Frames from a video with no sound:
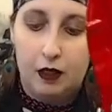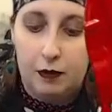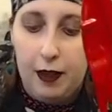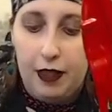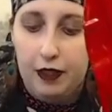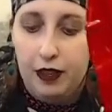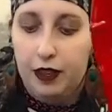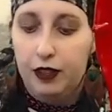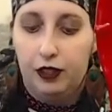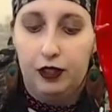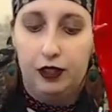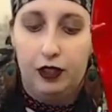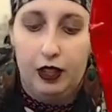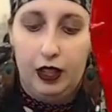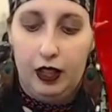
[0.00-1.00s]

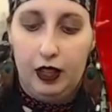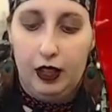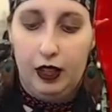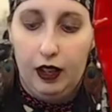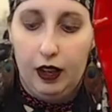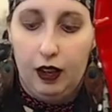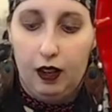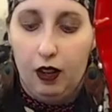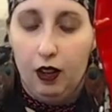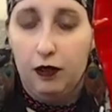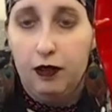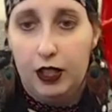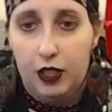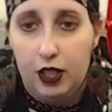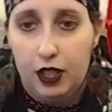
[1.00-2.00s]
Feathers are called
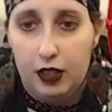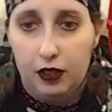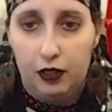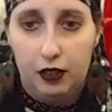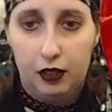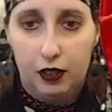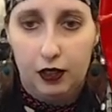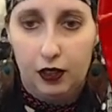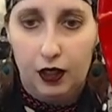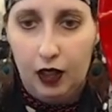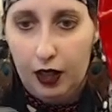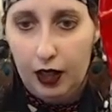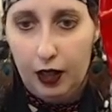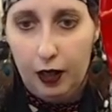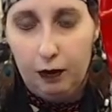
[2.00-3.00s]
fletchings.
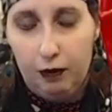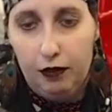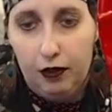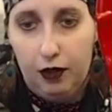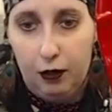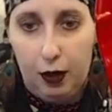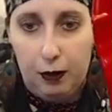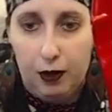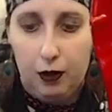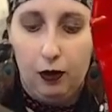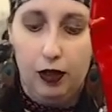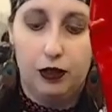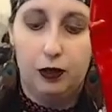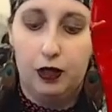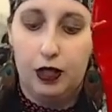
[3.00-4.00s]
The rubber
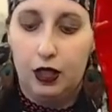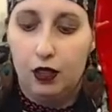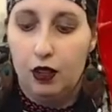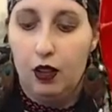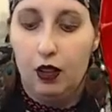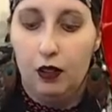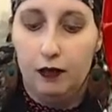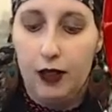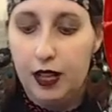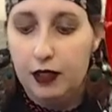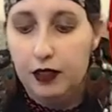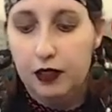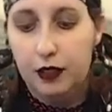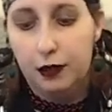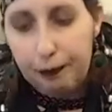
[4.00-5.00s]
ones we tend to call
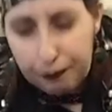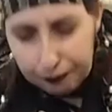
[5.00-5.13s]
veins.